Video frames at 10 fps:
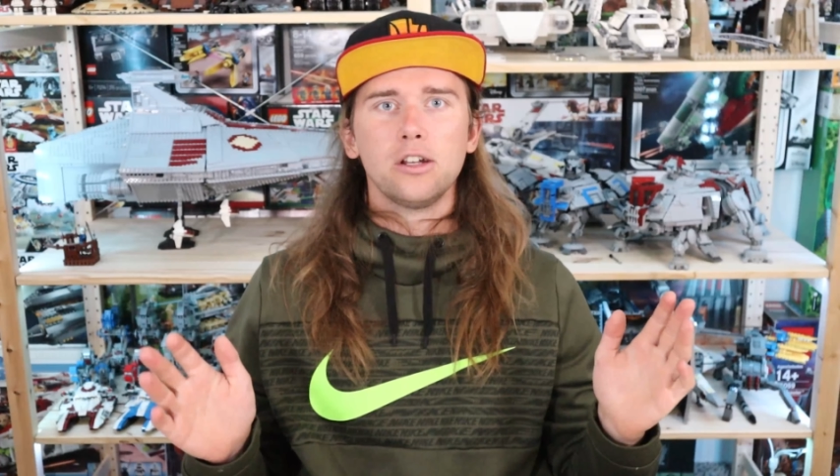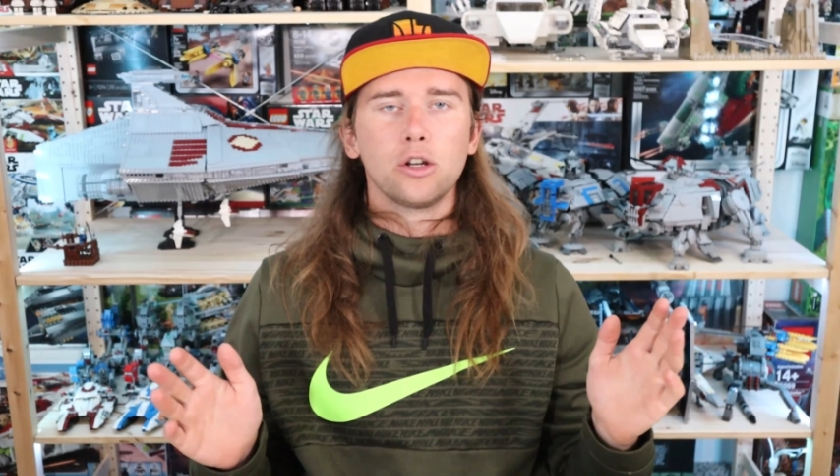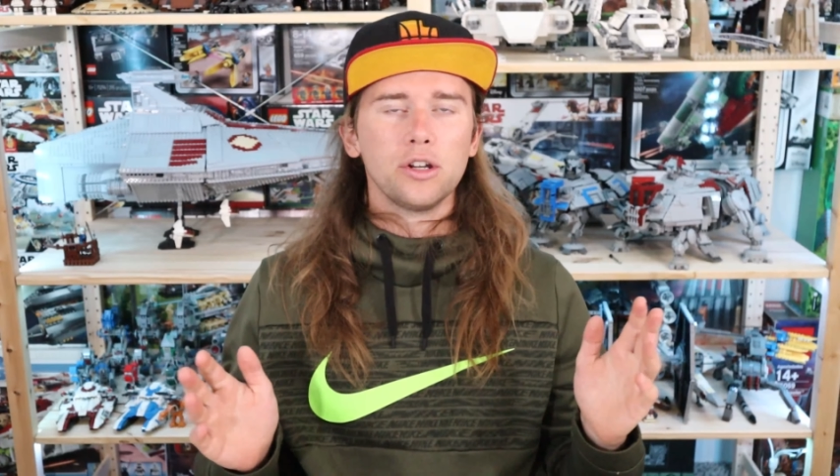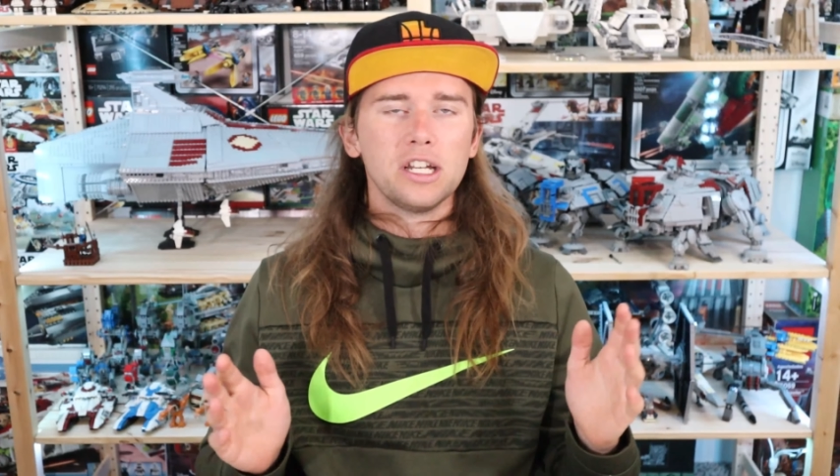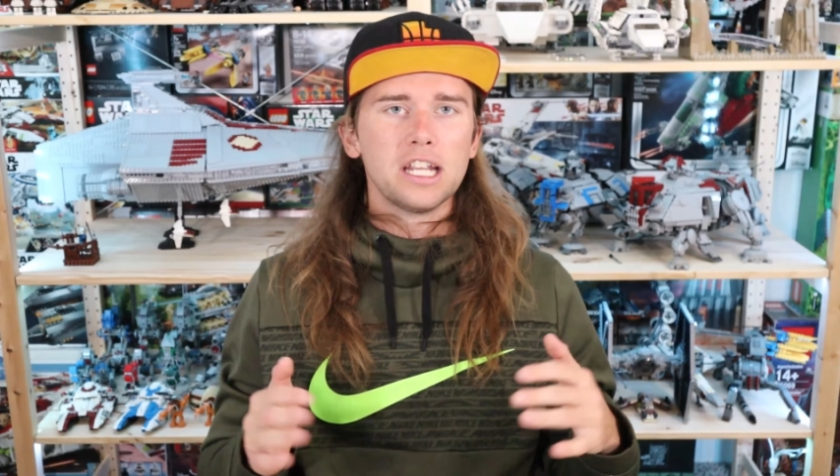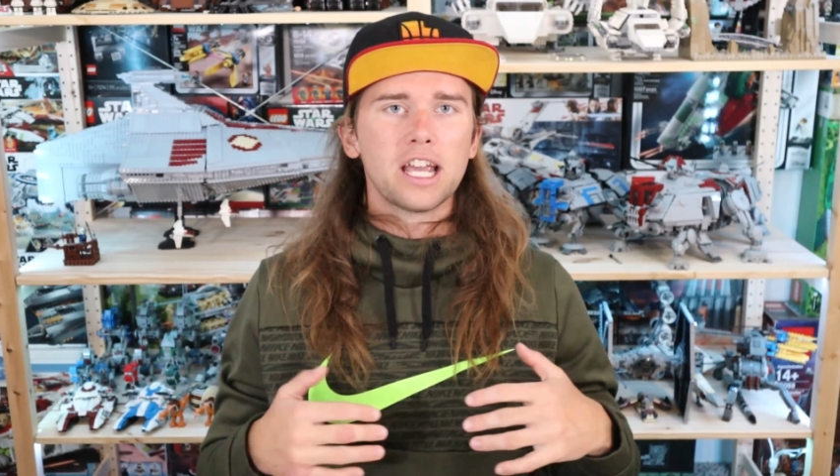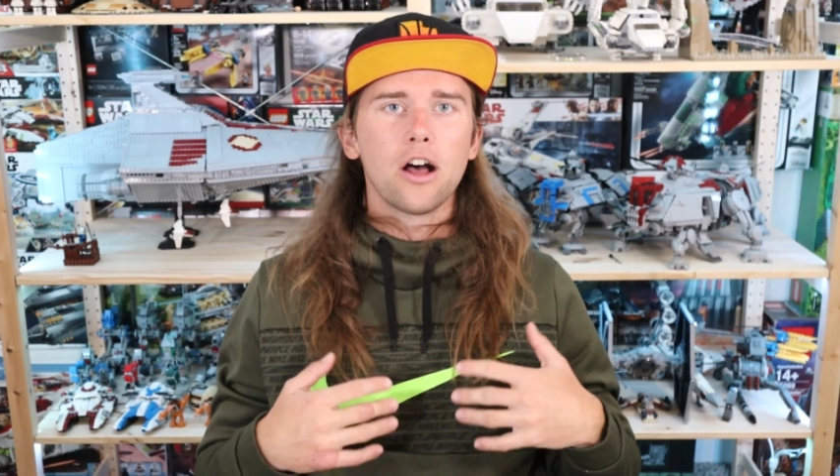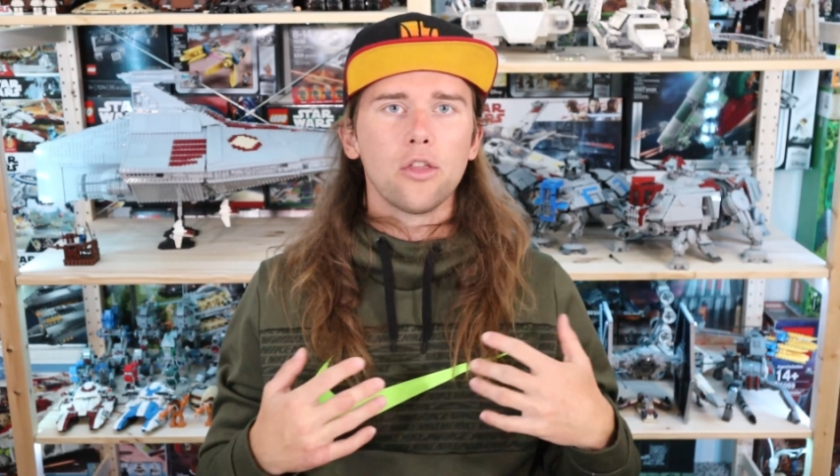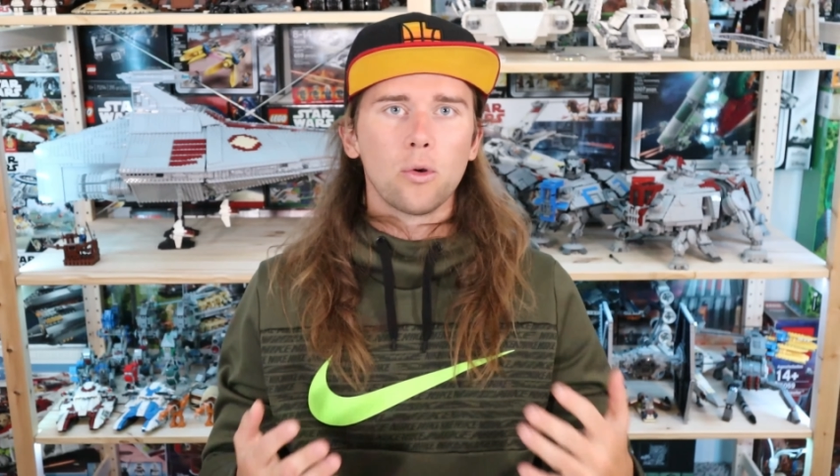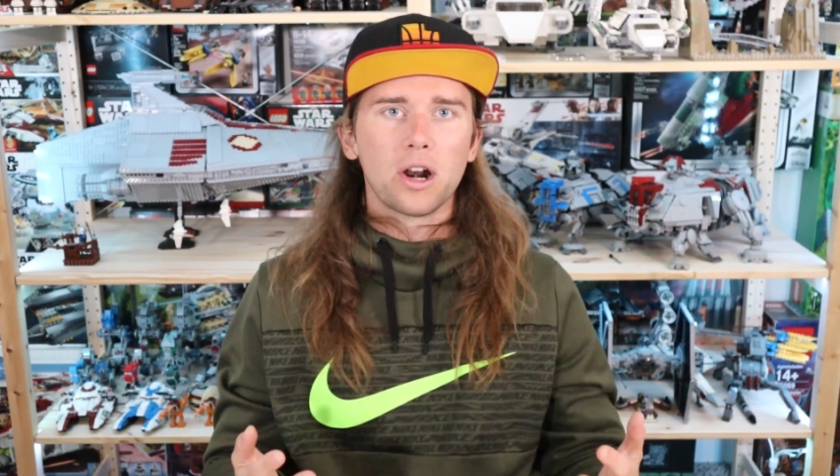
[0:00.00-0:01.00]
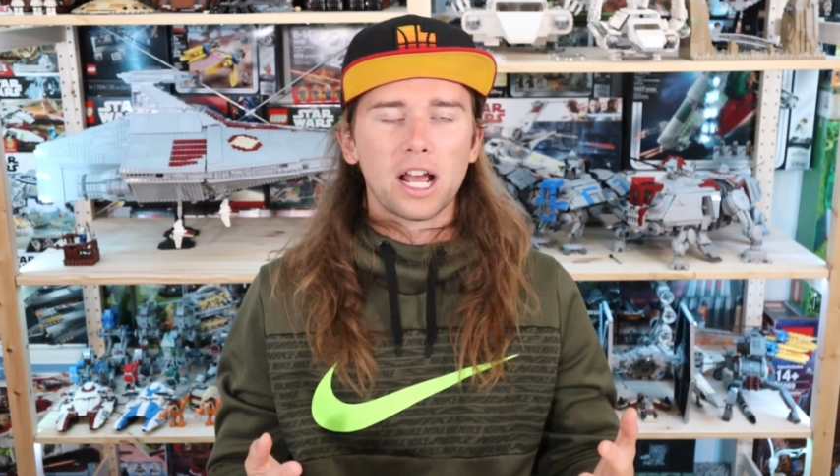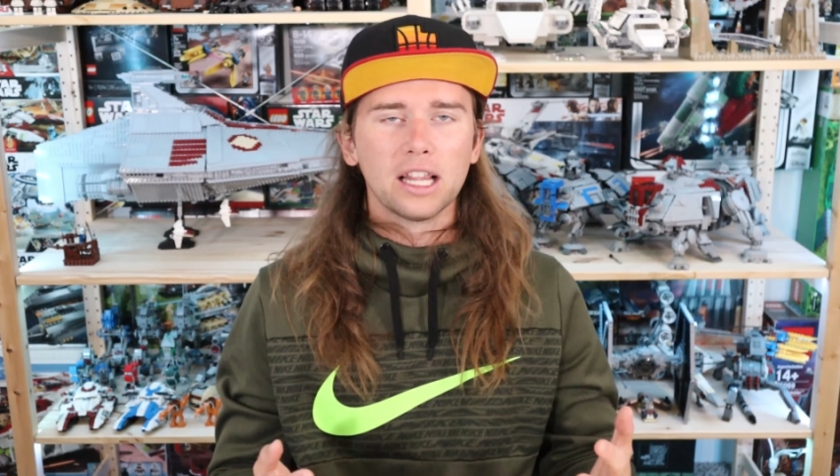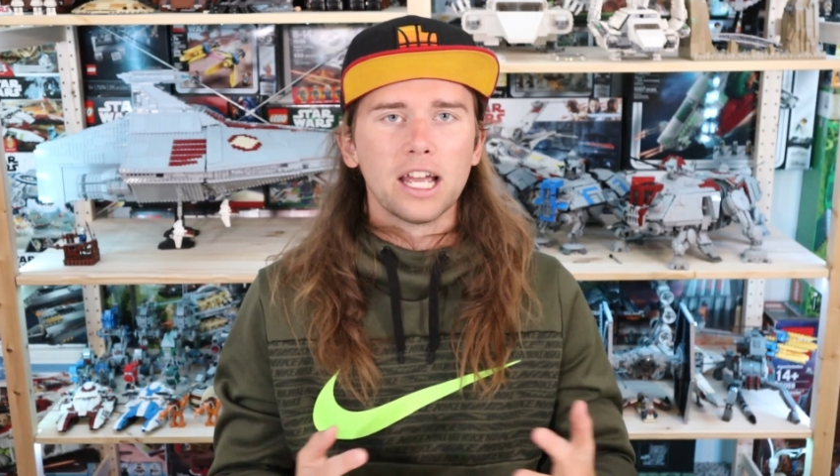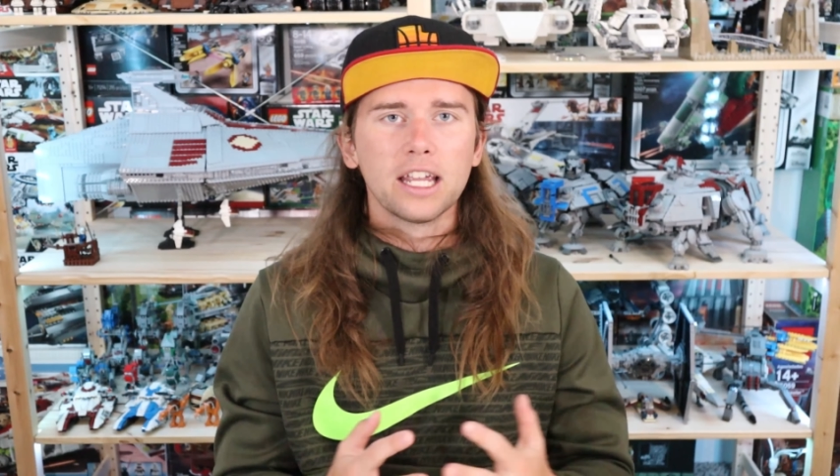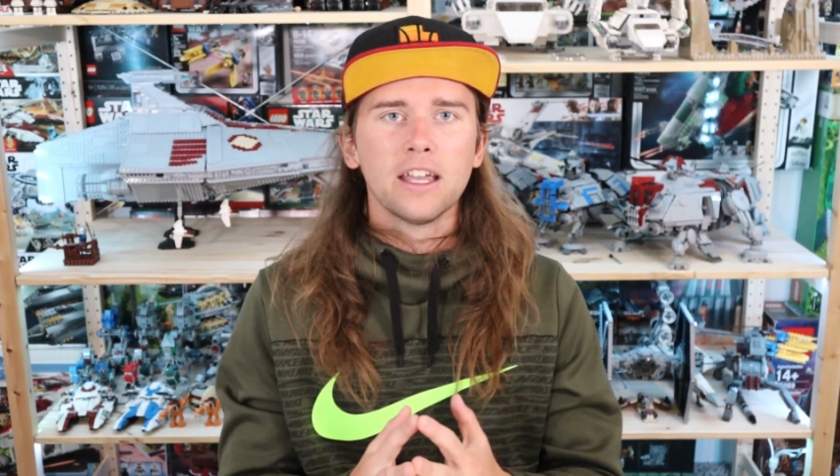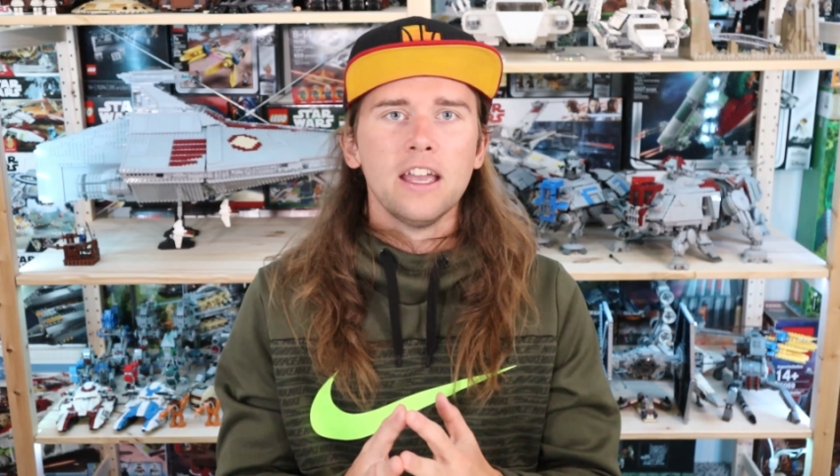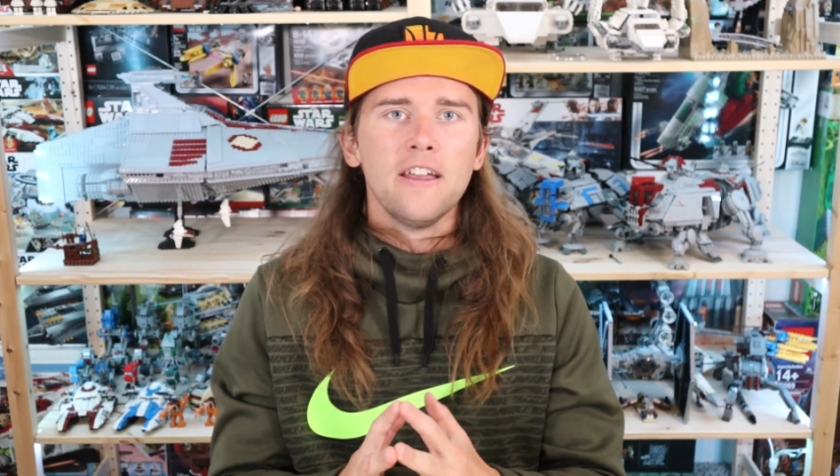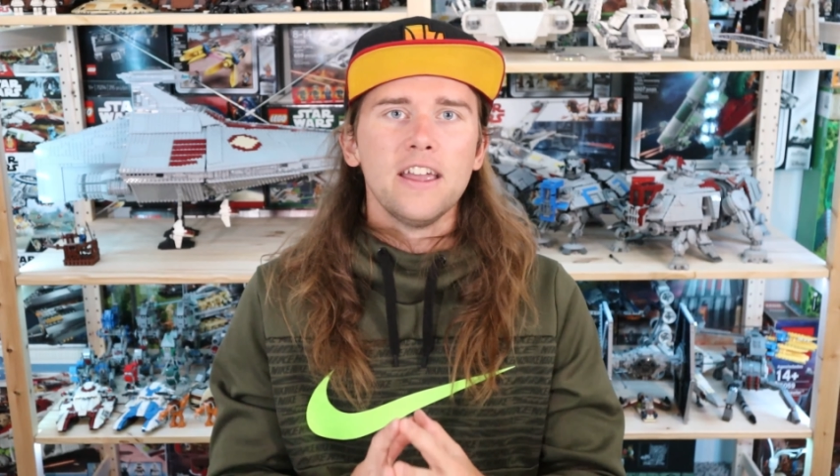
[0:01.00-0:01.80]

degree decal, the one I like,